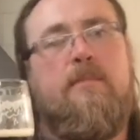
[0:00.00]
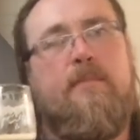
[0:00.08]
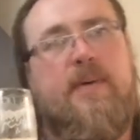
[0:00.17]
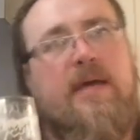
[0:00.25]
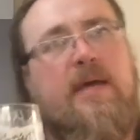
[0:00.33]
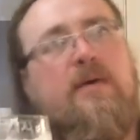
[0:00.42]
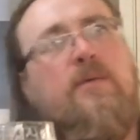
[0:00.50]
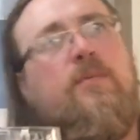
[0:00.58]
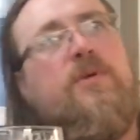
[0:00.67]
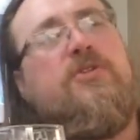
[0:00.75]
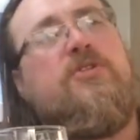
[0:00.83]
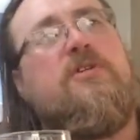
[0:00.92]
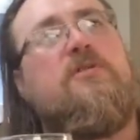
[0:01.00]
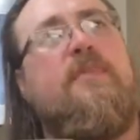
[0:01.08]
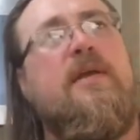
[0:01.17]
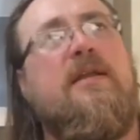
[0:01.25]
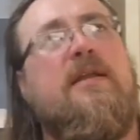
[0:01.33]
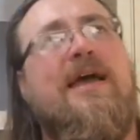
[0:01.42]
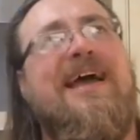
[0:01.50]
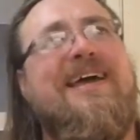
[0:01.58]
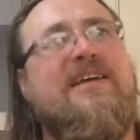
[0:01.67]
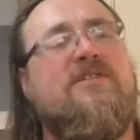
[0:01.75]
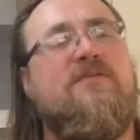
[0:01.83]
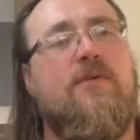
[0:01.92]
beer which has been
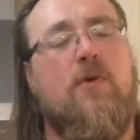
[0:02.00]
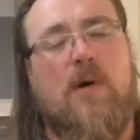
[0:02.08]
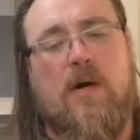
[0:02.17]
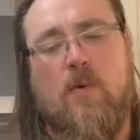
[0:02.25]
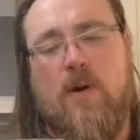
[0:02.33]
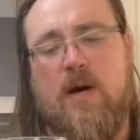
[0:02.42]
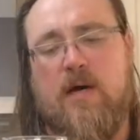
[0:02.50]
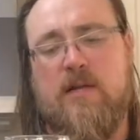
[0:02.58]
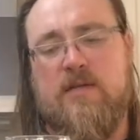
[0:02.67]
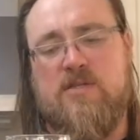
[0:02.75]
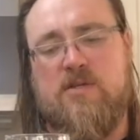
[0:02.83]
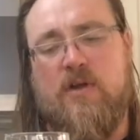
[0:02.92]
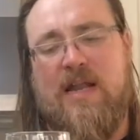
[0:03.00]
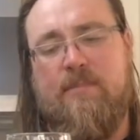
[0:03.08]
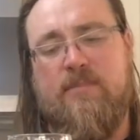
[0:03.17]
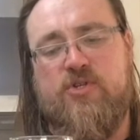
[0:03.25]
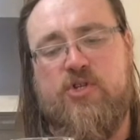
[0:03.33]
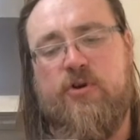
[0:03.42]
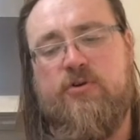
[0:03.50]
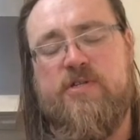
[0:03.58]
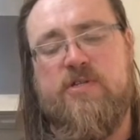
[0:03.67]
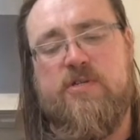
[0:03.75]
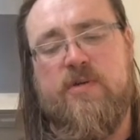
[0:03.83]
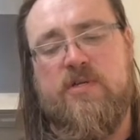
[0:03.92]
aged for quite a while. It's got that
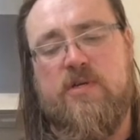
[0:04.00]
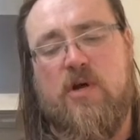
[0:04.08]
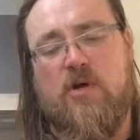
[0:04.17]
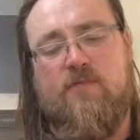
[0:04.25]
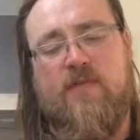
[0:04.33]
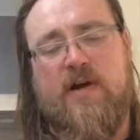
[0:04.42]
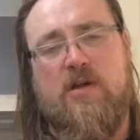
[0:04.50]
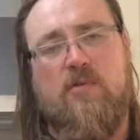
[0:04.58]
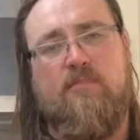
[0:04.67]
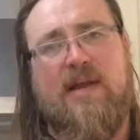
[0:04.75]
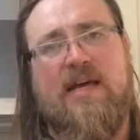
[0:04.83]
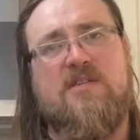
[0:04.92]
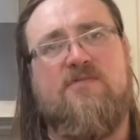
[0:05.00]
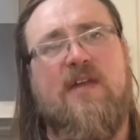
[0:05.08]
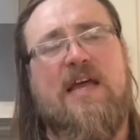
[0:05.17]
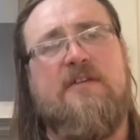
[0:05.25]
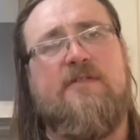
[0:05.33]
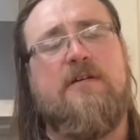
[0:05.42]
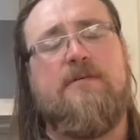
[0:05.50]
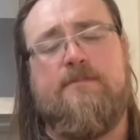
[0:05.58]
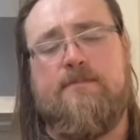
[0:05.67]
maturity to it. It's got a very complex flavour.